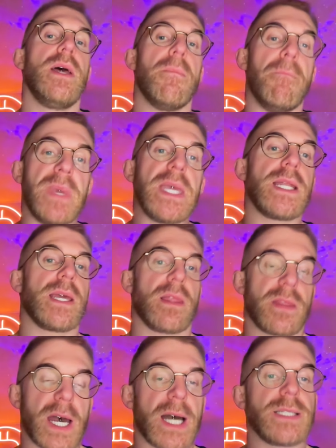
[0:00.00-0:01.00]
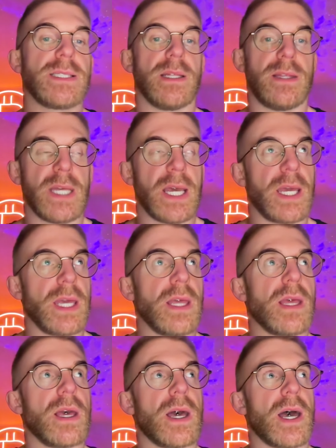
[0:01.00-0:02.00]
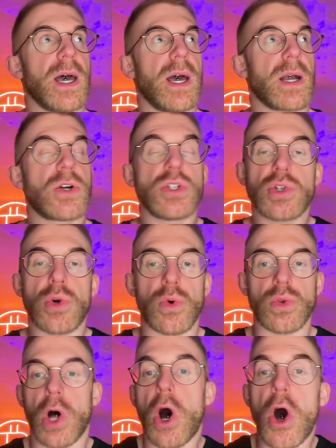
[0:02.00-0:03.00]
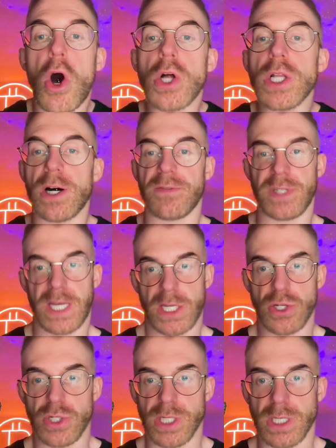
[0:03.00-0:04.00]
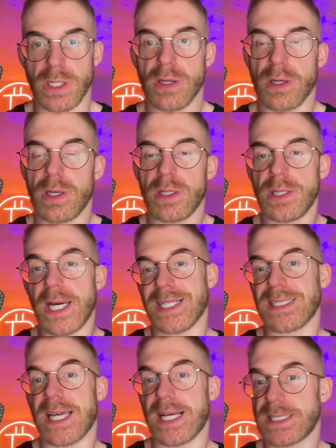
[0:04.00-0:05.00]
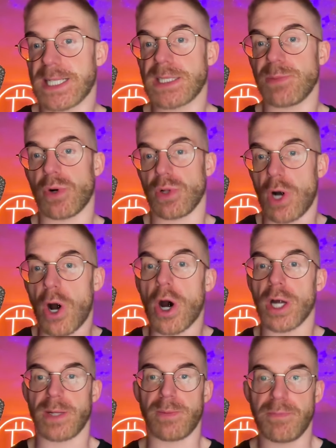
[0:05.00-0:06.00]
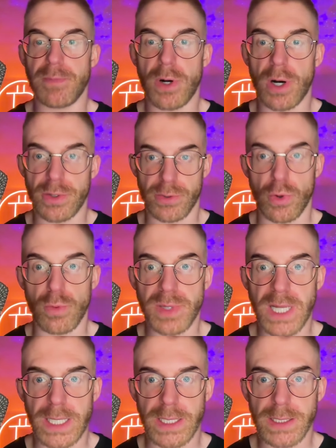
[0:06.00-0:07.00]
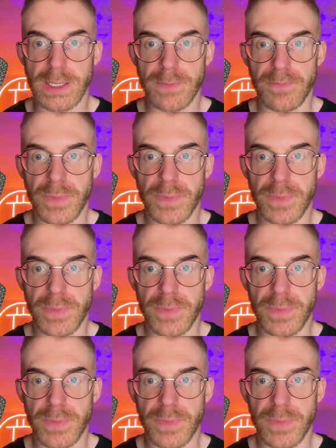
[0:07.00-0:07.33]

meaning that they uh, control all of the energy that is accessible on the on their home planet,